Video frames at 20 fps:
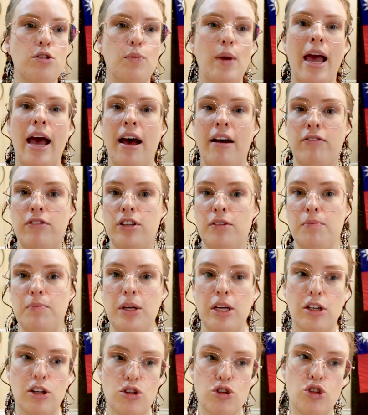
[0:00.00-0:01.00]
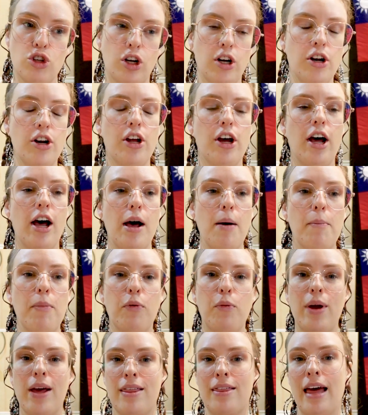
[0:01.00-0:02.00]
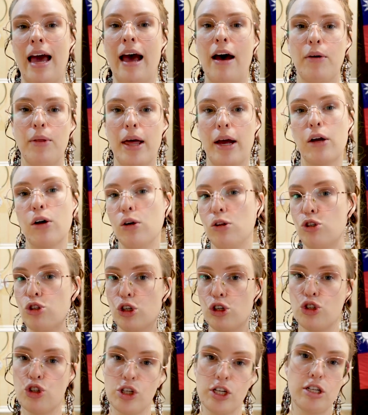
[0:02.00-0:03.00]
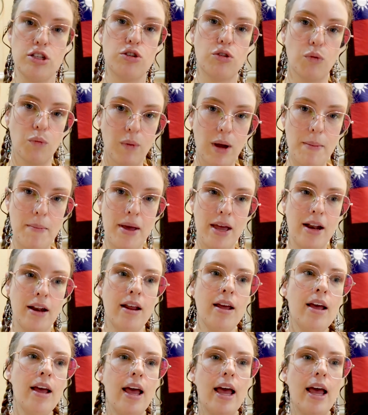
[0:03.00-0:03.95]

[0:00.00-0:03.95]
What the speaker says: We have to be concerned with how that culture treats women.